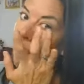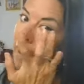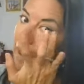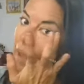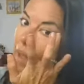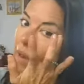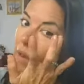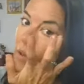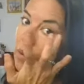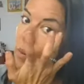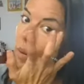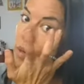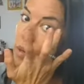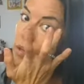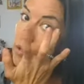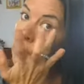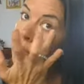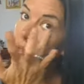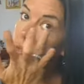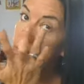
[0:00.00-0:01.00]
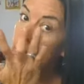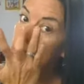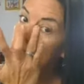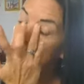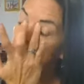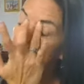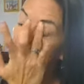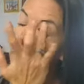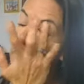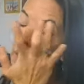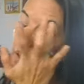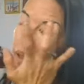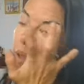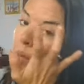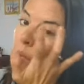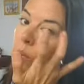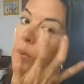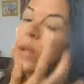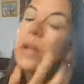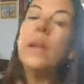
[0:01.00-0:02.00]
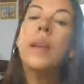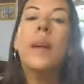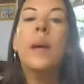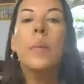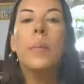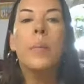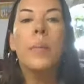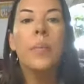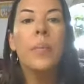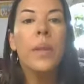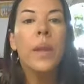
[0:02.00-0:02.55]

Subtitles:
And you want to just touch and bring it up.